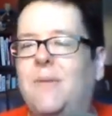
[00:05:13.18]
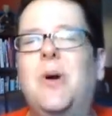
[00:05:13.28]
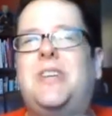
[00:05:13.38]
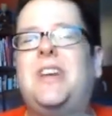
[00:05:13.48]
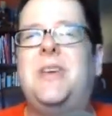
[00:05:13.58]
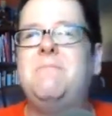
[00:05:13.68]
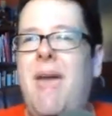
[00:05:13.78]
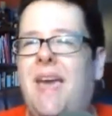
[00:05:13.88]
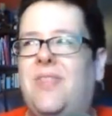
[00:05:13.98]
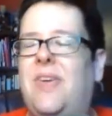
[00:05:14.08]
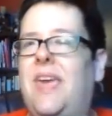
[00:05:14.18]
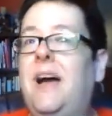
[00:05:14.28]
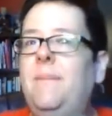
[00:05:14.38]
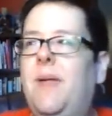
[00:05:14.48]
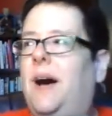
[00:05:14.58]
actually make the
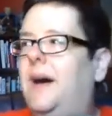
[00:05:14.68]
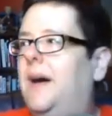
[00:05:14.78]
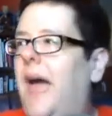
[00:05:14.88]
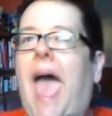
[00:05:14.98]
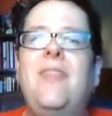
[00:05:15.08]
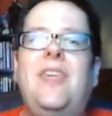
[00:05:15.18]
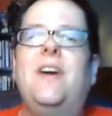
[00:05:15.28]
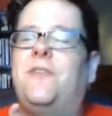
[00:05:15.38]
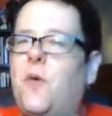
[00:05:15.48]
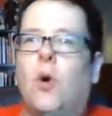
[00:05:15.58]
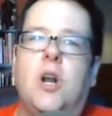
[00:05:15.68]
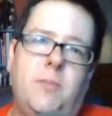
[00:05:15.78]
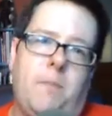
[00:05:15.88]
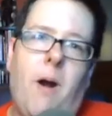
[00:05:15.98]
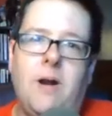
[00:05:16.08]
add the
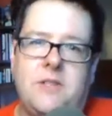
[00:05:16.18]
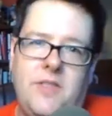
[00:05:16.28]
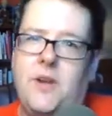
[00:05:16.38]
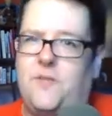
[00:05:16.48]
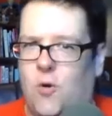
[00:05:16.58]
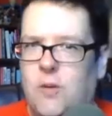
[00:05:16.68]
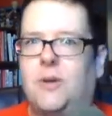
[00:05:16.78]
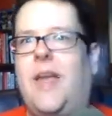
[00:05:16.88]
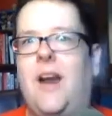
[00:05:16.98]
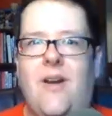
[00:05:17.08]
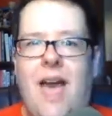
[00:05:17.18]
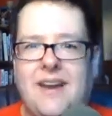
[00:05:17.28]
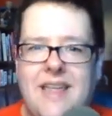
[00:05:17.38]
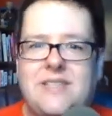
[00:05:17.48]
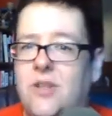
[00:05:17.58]
affordable part to the Affordable Care Act.
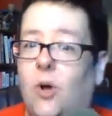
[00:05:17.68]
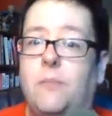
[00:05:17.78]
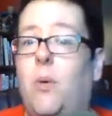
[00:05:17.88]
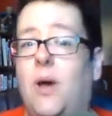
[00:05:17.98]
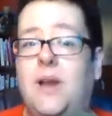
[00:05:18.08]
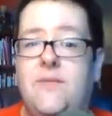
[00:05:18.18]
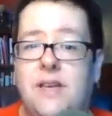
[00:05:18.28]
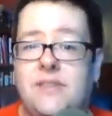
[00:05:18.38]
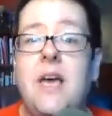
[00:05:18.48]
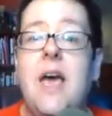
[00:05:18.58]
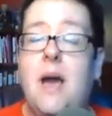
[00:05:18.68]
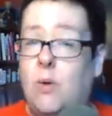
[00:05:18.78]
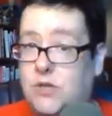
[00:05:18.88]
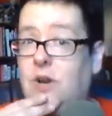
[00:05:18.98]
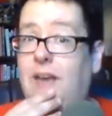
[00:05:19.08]
That's the whole point of this,
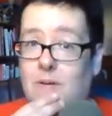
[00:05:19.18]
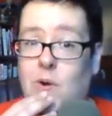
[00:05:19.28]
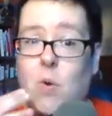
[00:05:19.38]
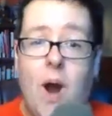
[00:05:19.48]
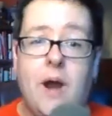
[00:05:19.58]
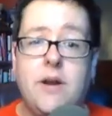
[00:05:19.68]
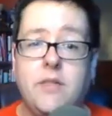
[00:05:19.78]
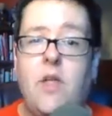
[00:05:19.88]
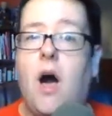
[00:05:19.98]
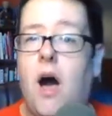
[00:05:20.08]
which are, again, required in the law.